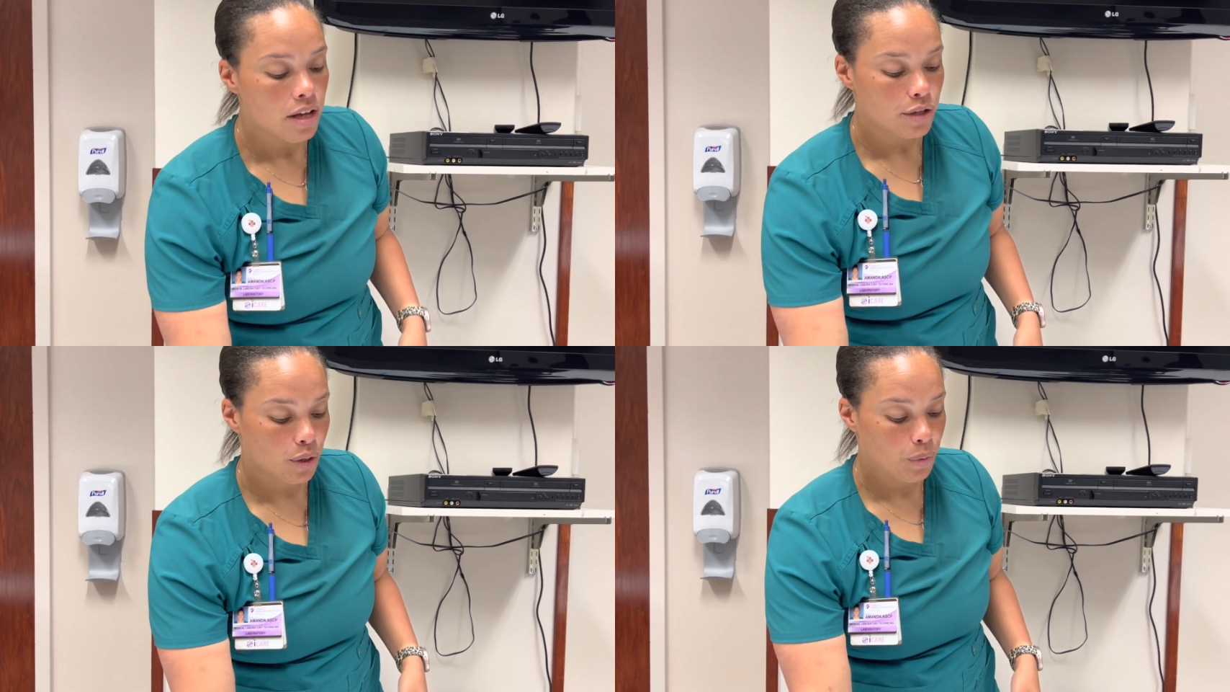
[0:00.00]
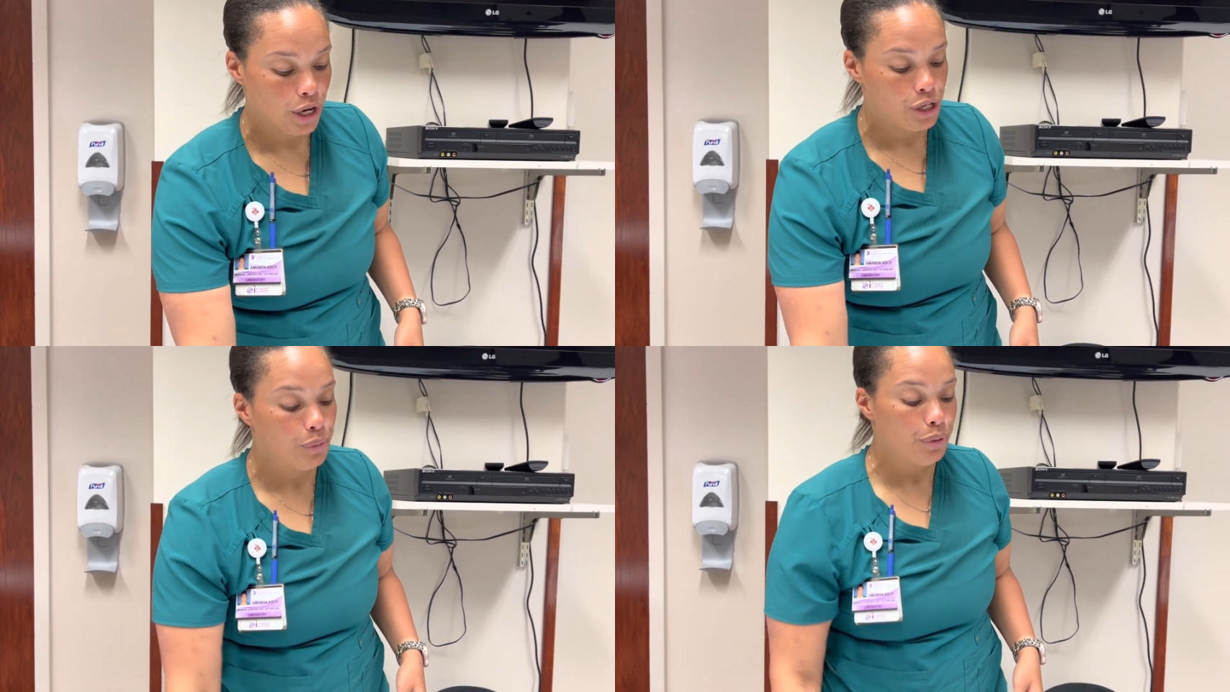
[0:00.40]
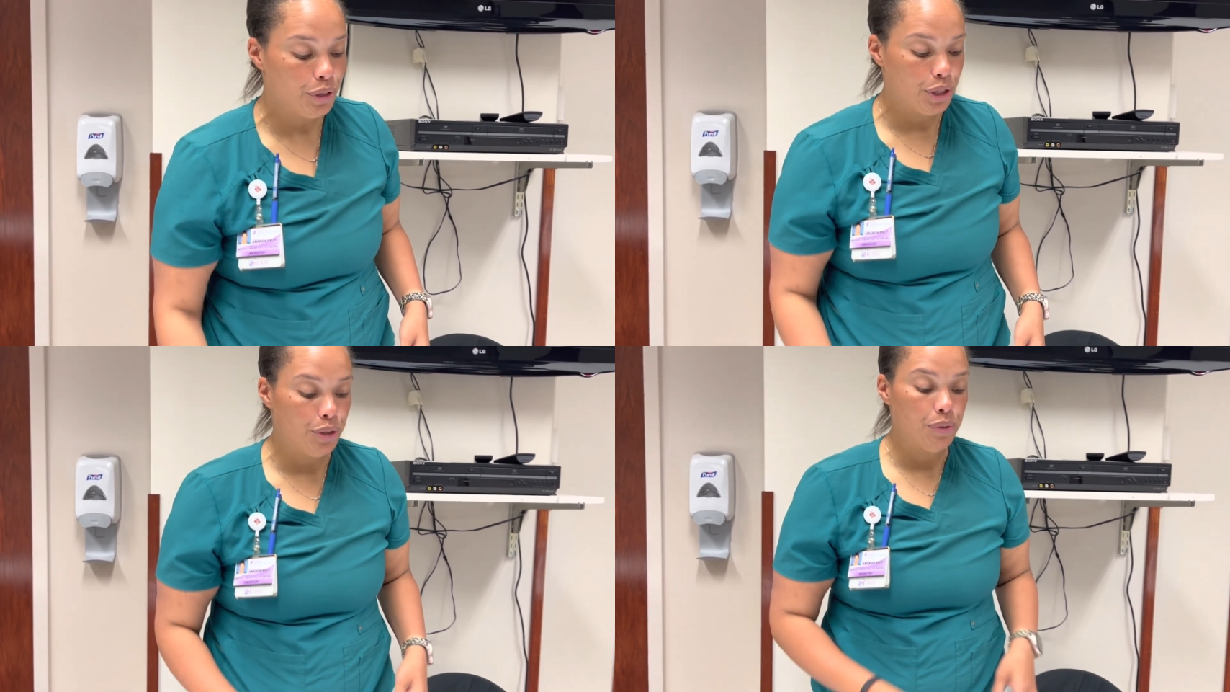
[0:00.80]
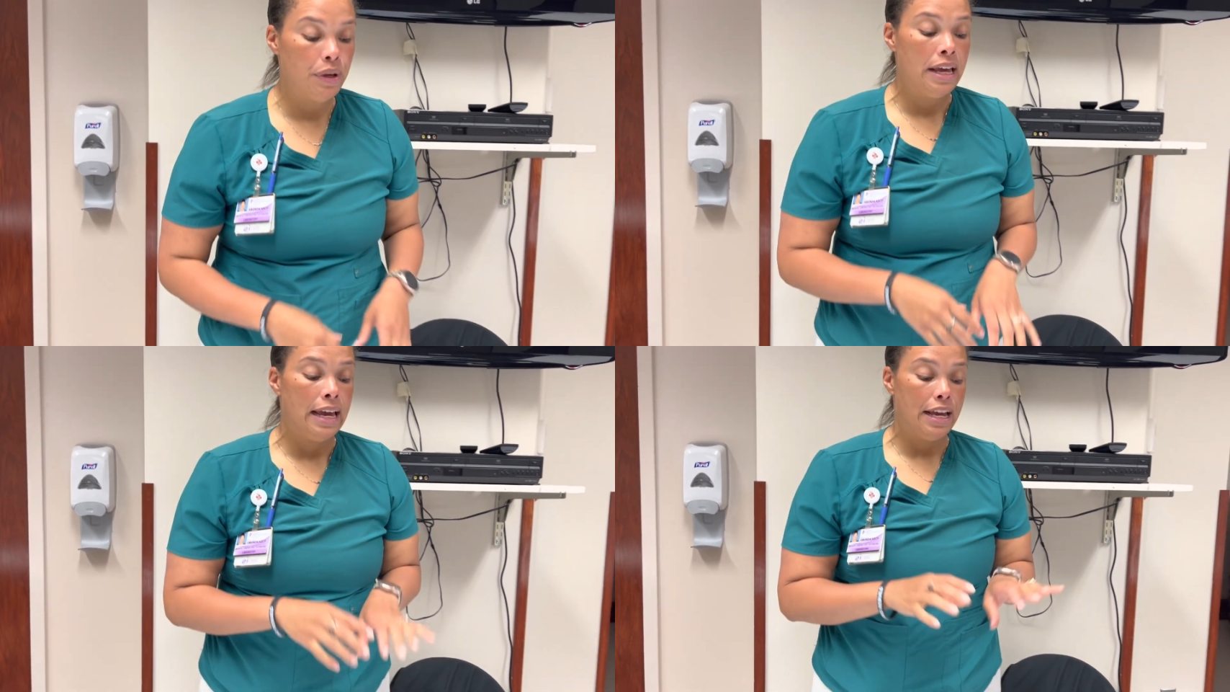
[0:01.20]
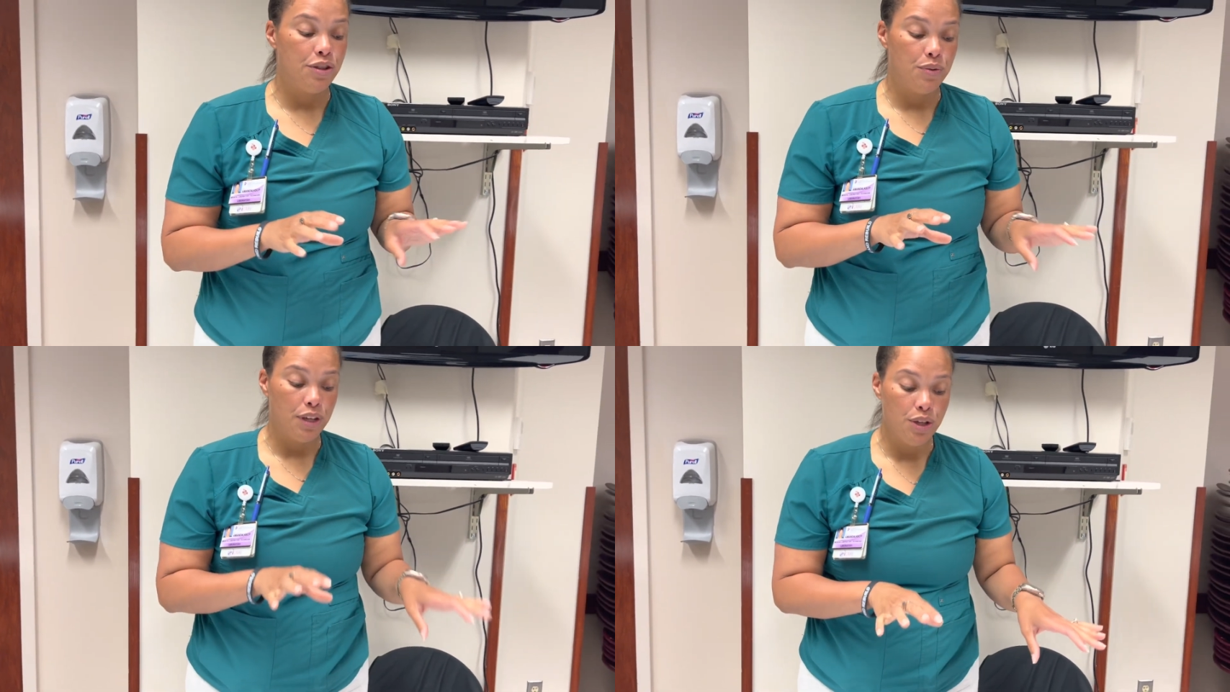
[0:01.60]
So what you will do is
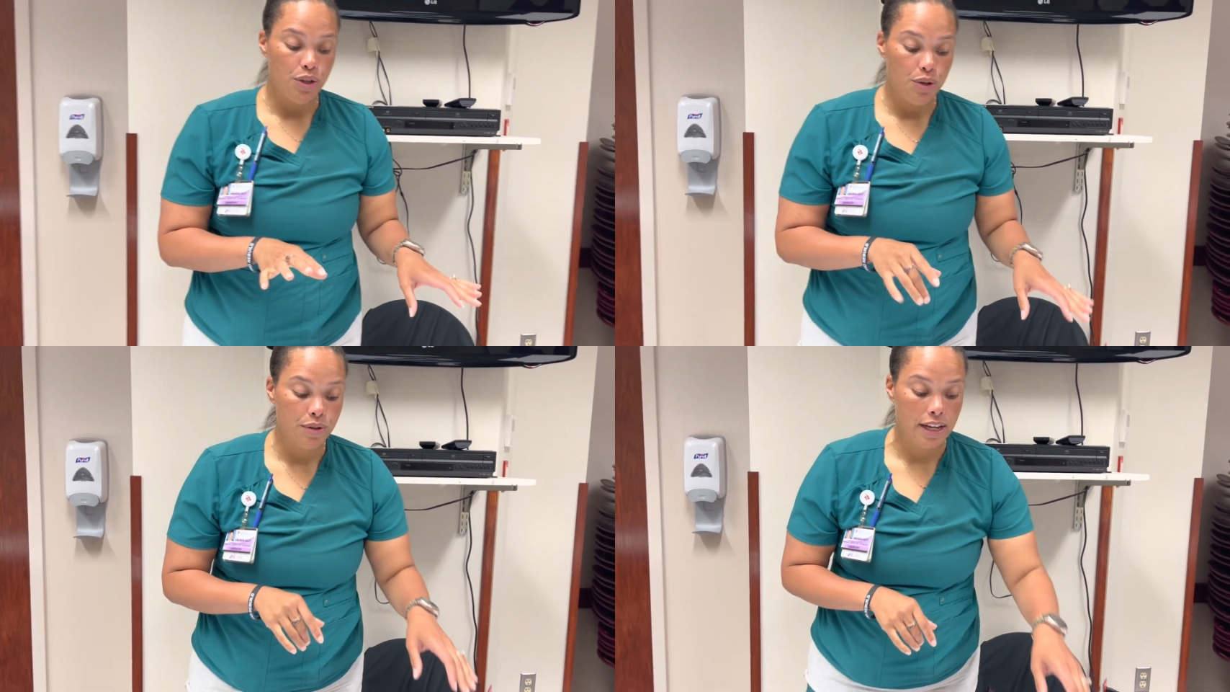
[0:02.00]
you can use a